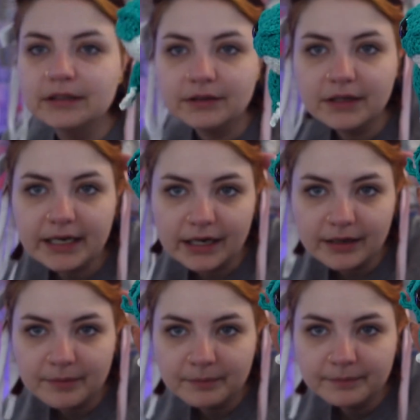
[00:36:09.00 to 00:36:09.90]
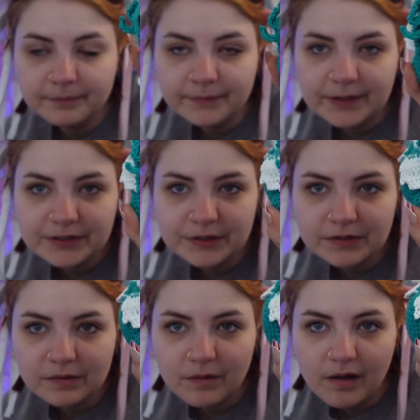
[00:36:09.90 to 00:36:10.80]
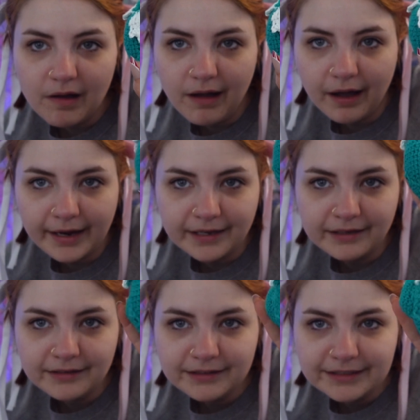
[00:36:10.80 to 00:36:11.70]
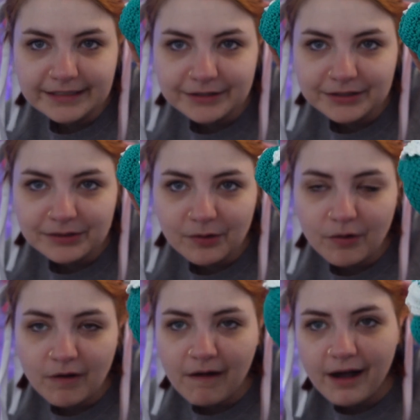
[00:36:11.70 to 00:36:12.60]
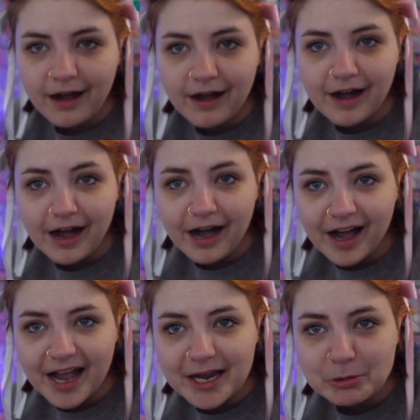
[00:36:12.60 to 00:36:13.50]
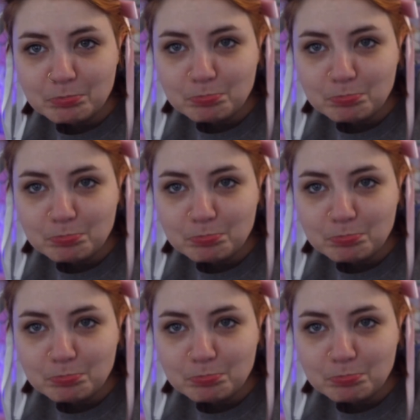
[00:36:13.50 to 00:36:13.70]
Look at him. He's just a little guy. He's just a little guy.